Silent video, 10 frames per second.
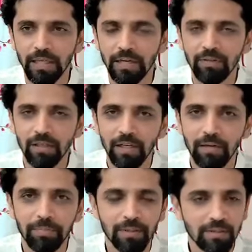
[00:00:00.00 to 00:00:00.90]
if the
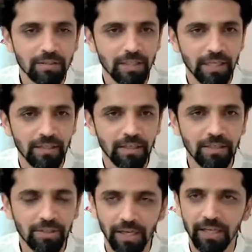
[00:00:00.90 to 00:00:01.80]
creepers something
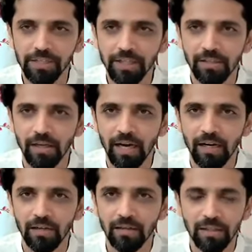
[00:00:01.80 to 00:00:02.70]
challenging the
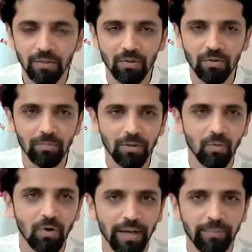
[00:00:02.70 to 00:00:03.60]
gardener, no, no, but
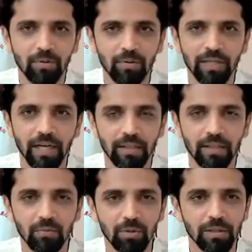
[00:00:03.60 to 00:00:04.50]
what happened to that
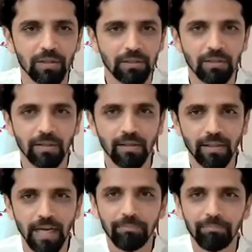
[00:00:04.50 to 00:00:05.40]
other wood?
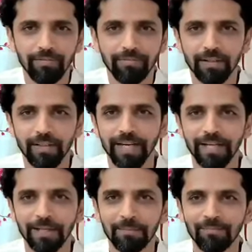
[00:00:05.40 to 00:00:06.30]
I prefer
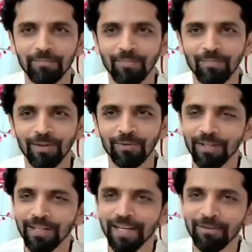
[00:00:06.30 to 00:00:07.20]
that.
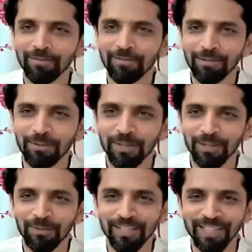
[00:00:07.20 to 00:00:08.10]
What kind of a
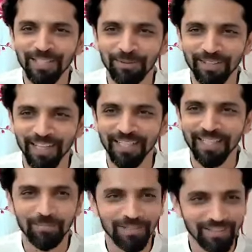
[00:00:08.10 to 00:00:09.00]
stupid question would that
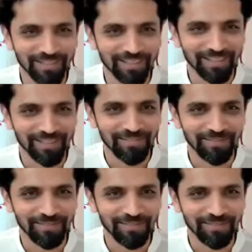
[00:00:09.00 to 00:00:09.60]
come, isn't it?